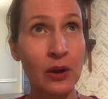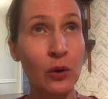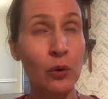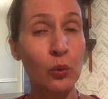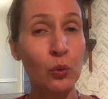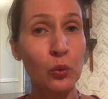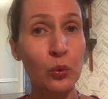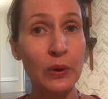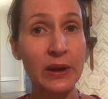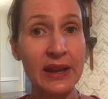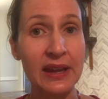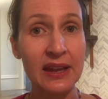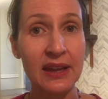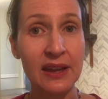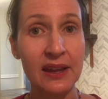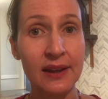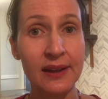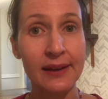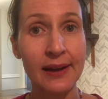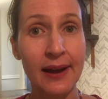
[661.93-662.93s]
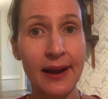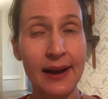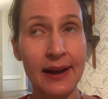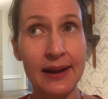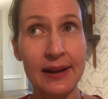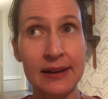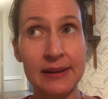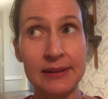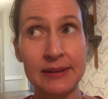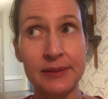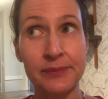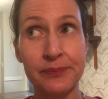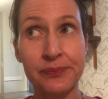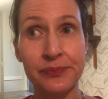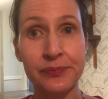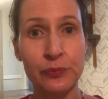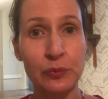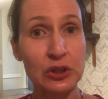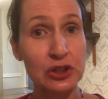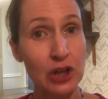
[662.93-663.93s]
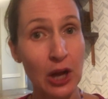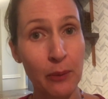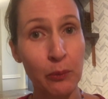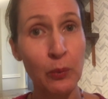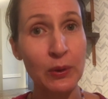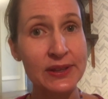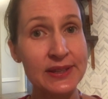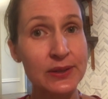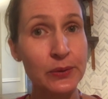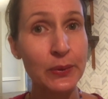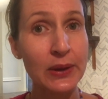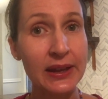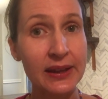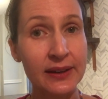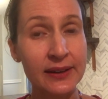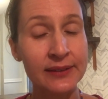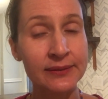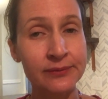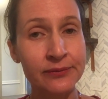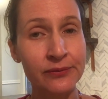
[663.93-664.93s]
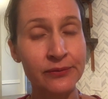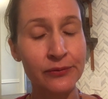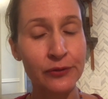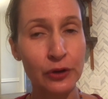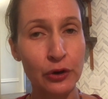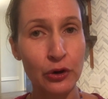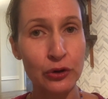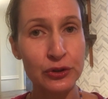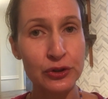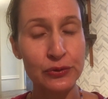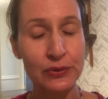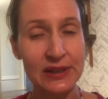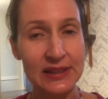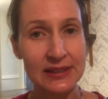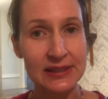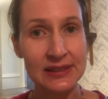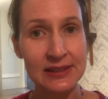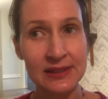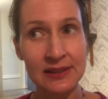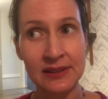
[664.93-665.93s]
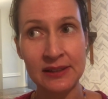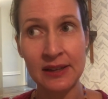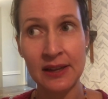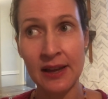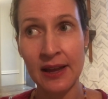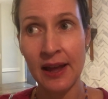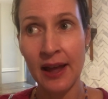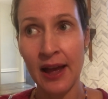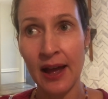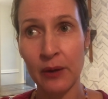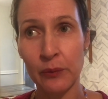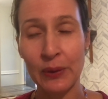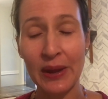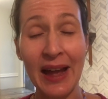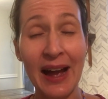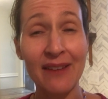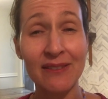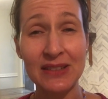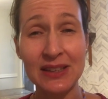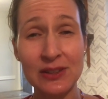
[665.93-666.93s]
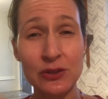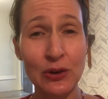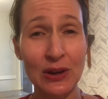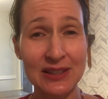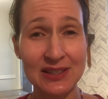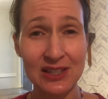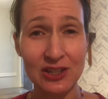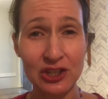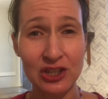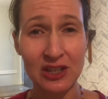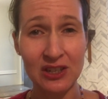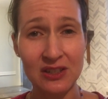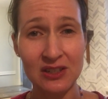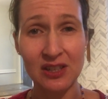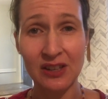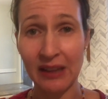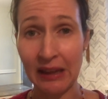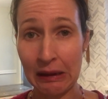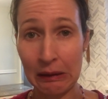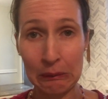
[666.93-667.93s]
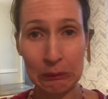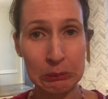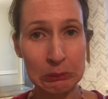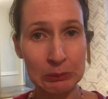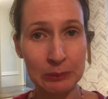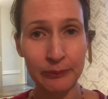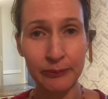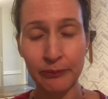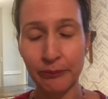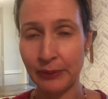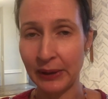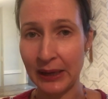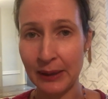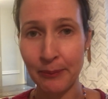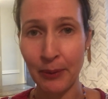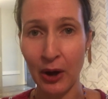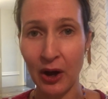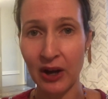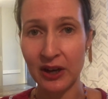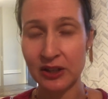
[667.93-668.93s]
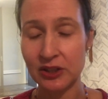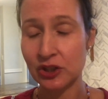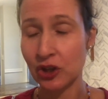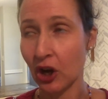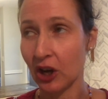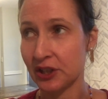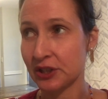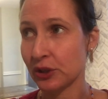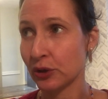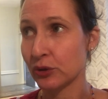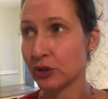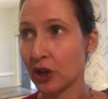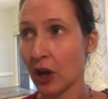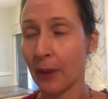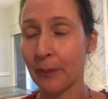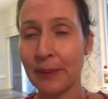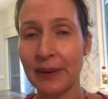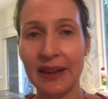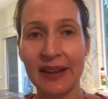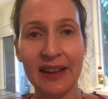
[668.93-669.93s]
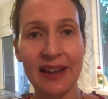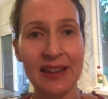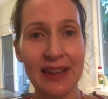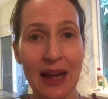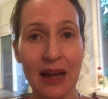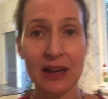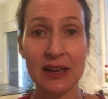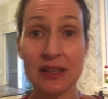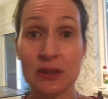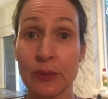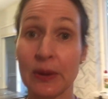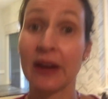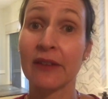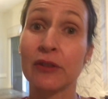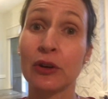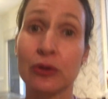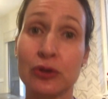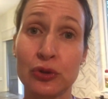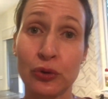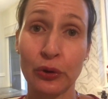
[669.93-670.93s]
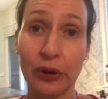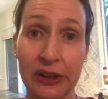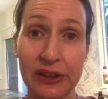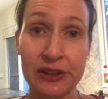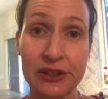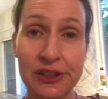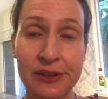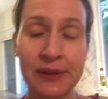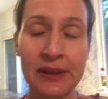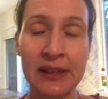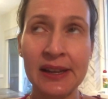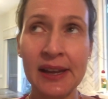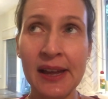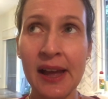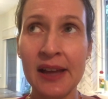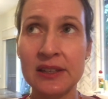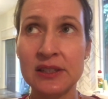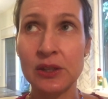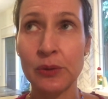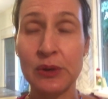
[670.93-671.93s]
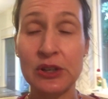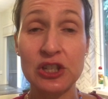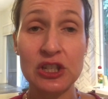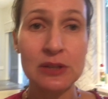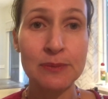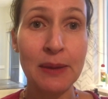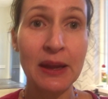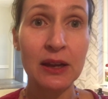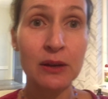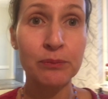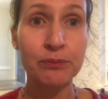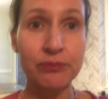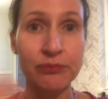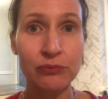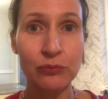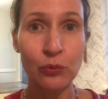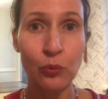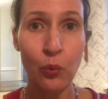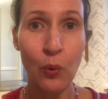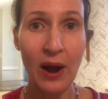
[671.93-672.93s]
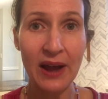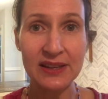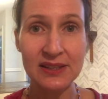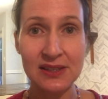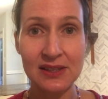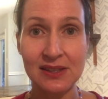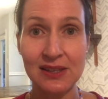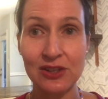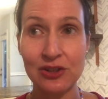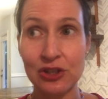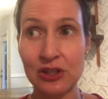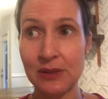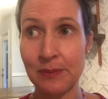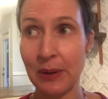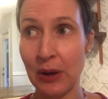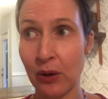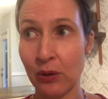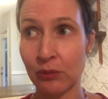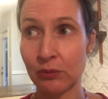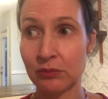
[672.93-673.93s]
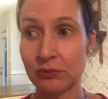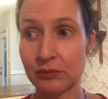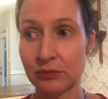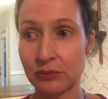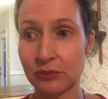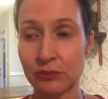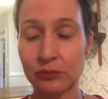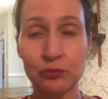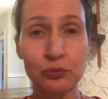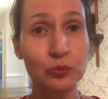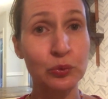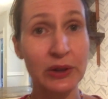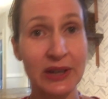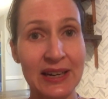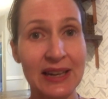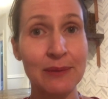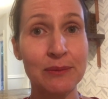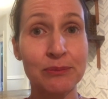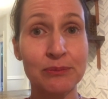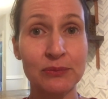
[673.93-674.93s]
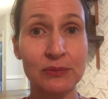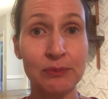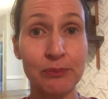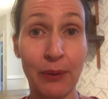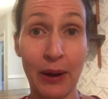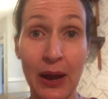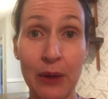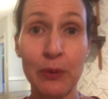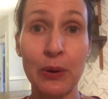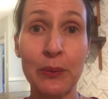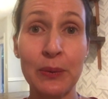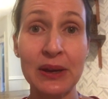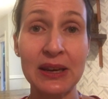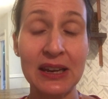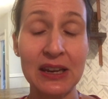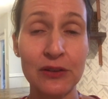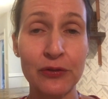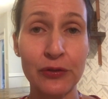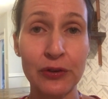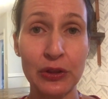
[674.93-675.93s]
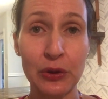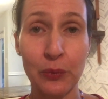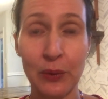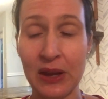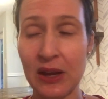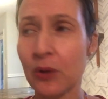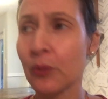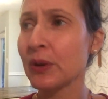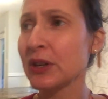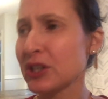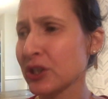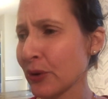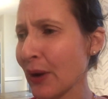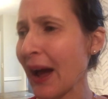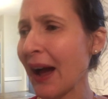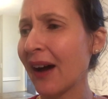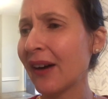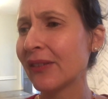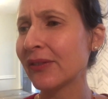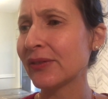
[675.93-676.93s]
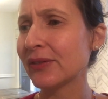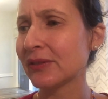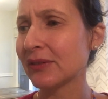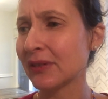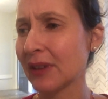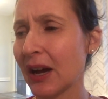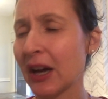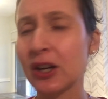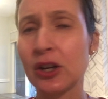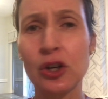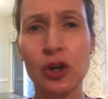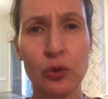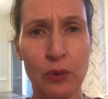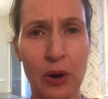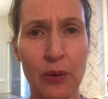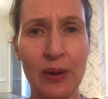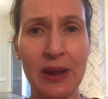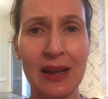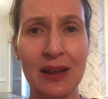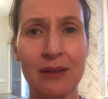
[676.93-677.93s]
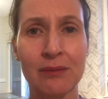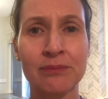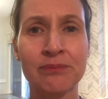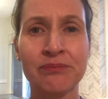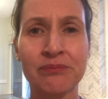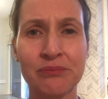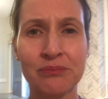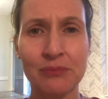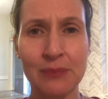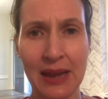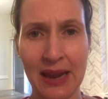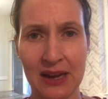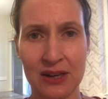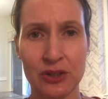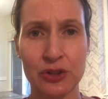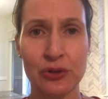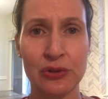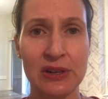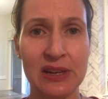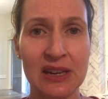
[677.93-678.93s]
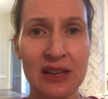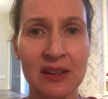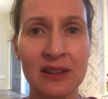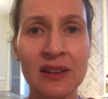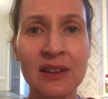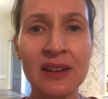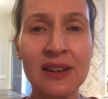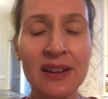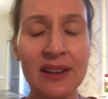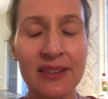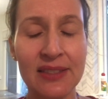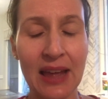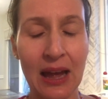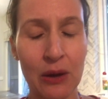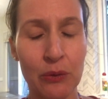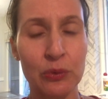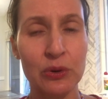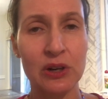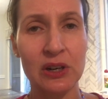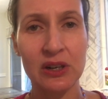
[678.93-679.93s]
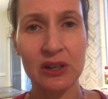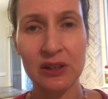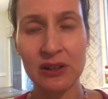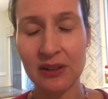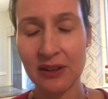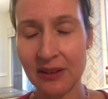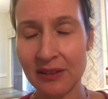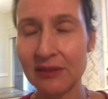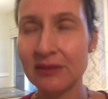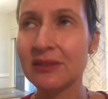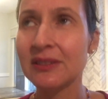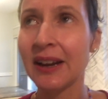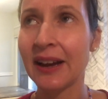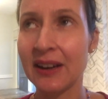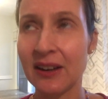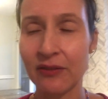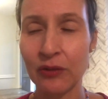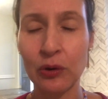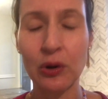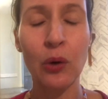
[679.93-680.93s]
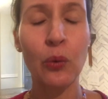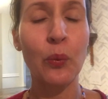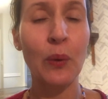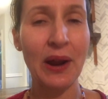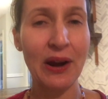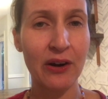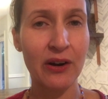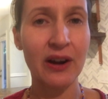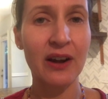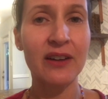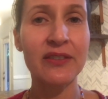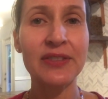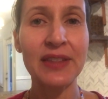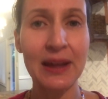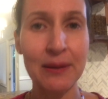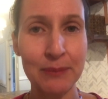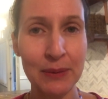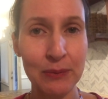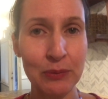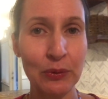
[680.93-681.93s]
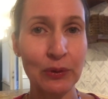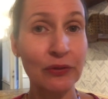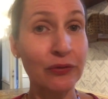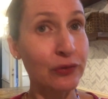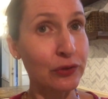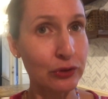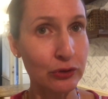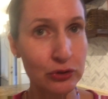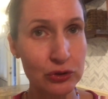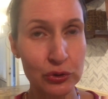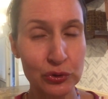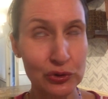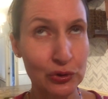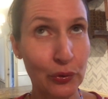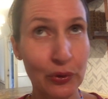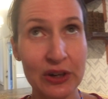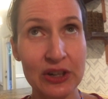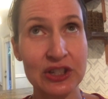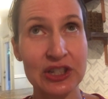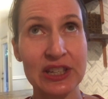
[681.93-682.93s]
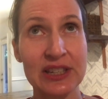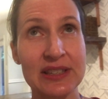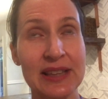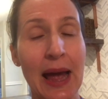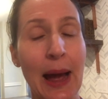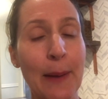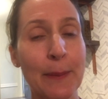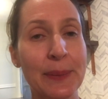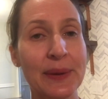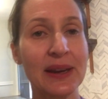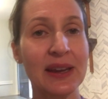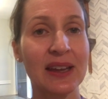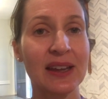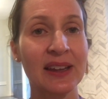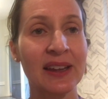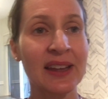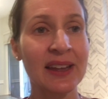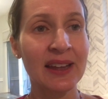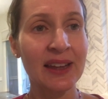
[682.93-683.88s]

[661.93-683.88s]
We shop once a week for groceries. We haven't transitioned to like big box Costco shopping yet because we have no storage. So we just make wise decisions about, we're going to buy what we need for the week. We do have a growing pantry that we're kind of aware of, that maybe with food shortages happening